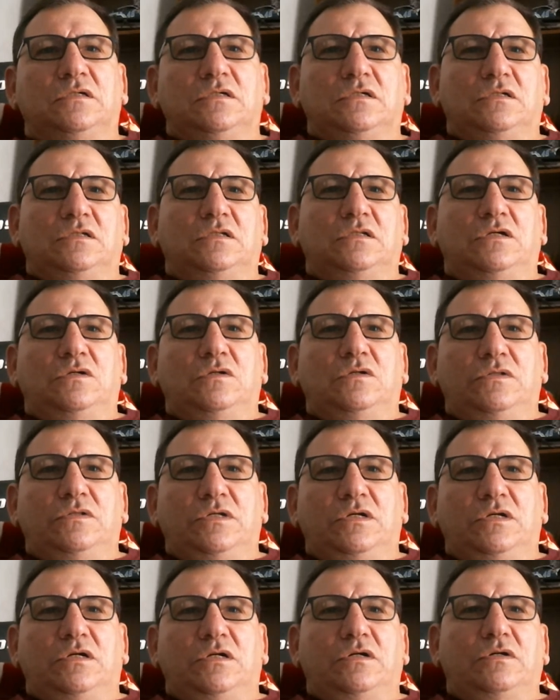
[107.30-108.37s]
Hello
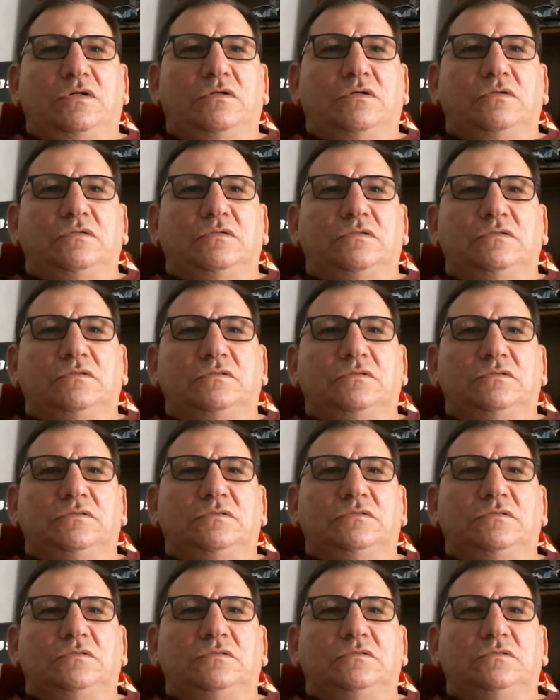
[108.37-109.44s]
there.
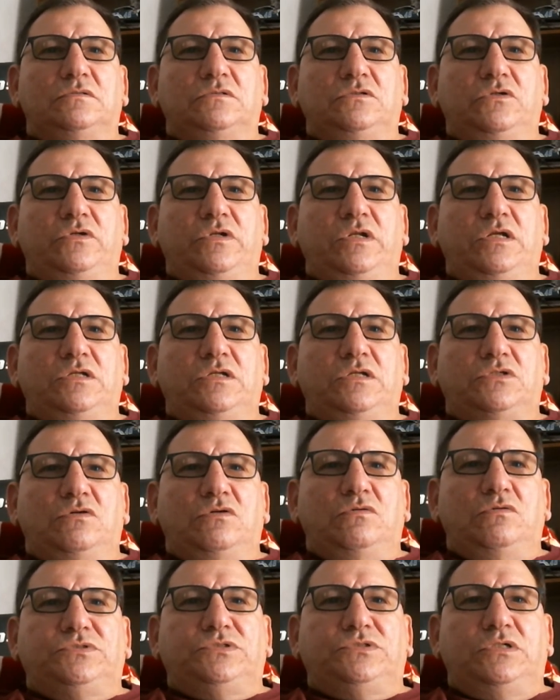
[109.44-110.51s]
Good Eats
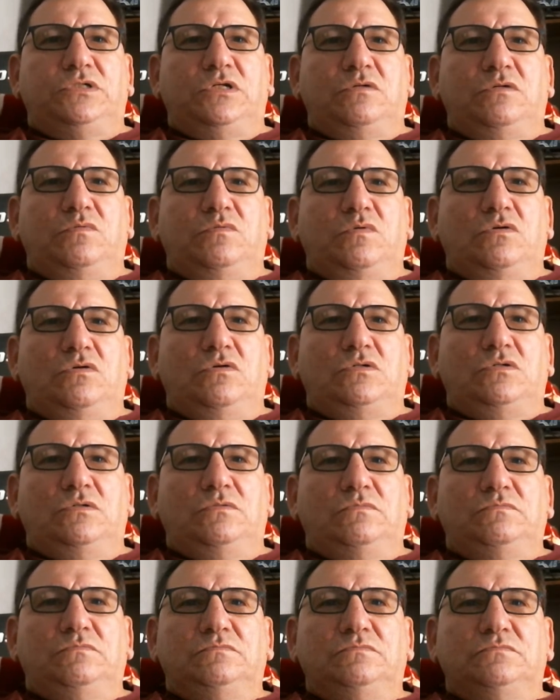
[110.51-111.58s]
Homestead.
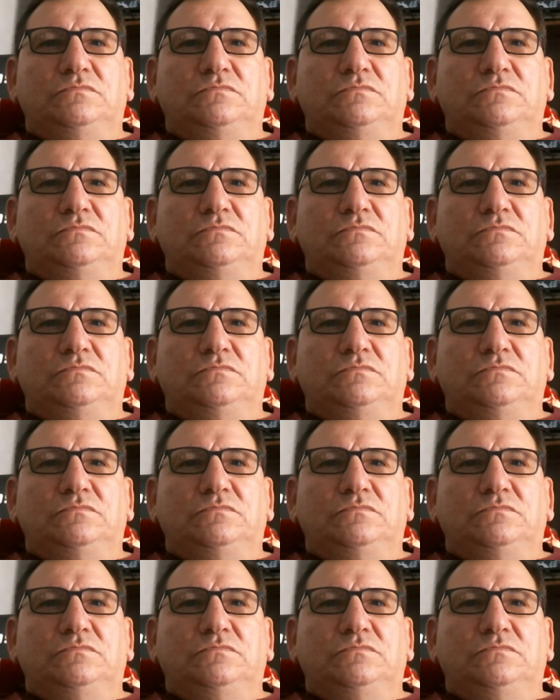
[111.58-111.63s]
Welcome.